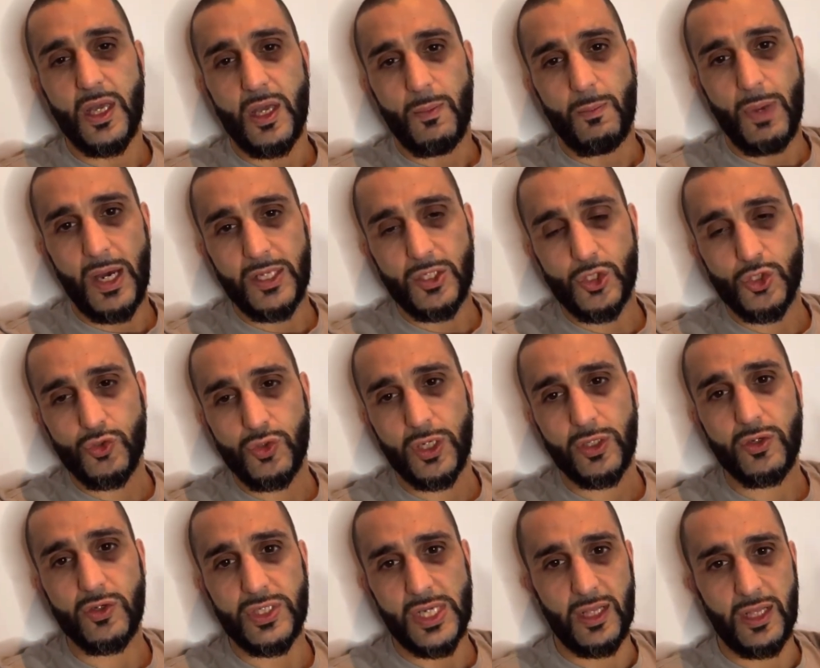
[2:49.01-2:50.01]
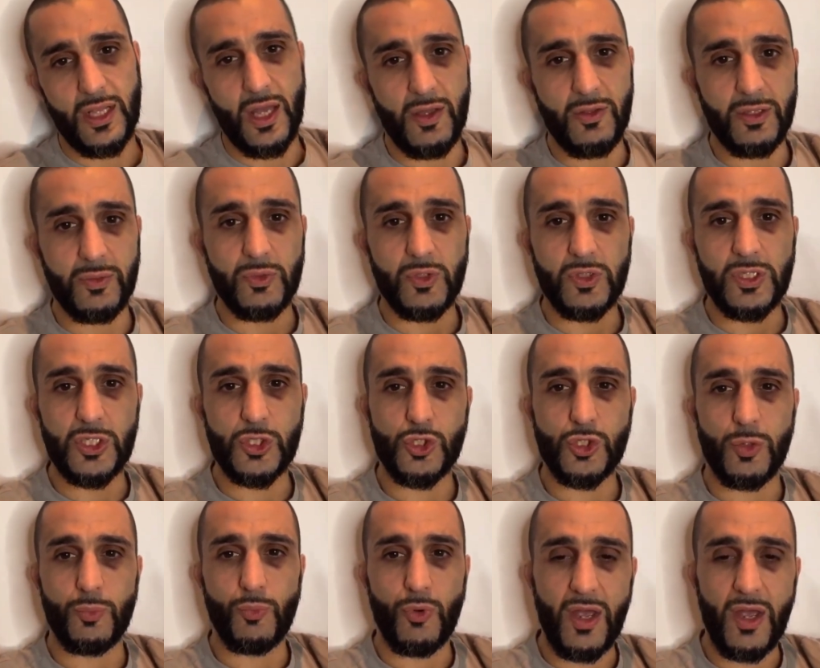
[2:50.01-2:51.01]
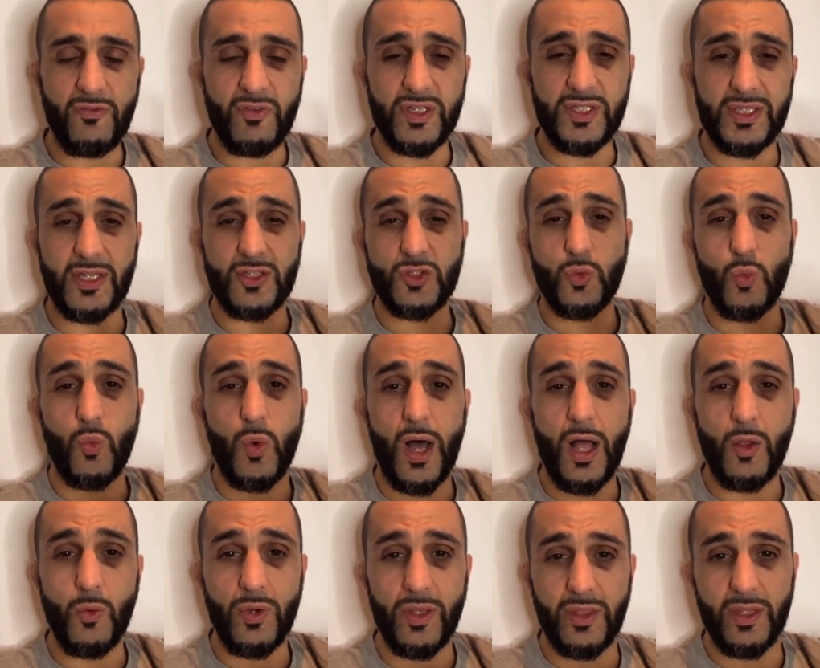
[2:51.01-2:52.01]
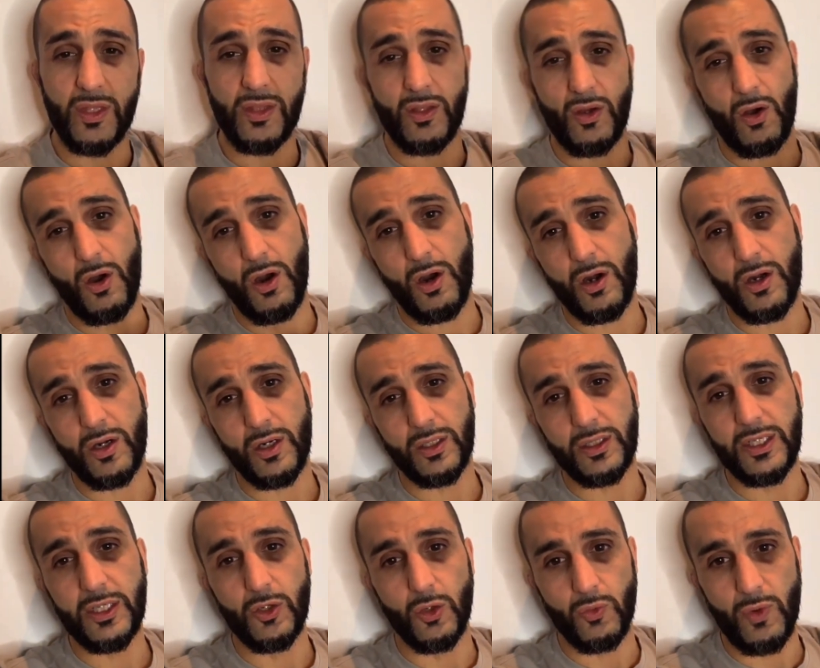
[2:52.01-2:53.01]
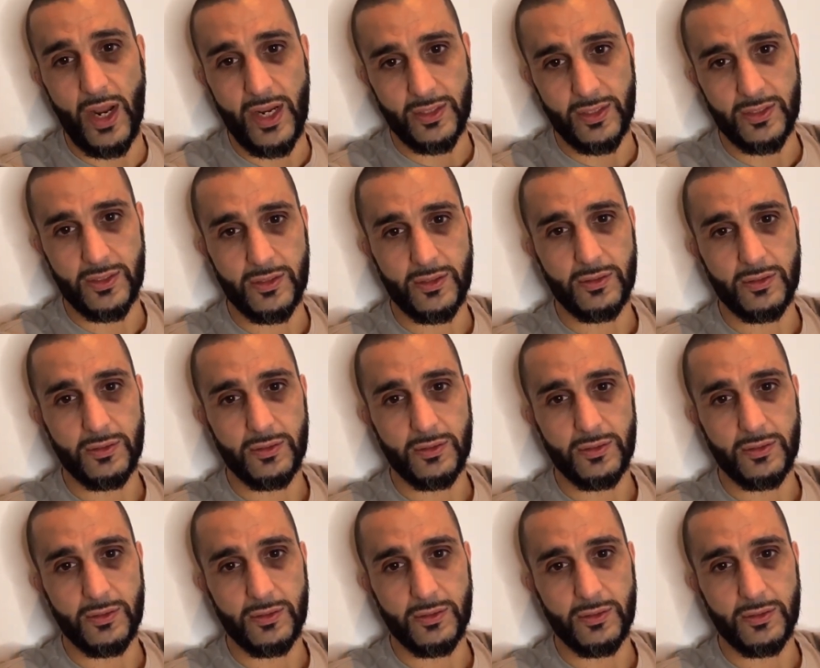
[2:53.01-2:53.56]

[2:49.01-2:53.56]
My instructors, I allow them to teach their privates. That's well within our legal rights.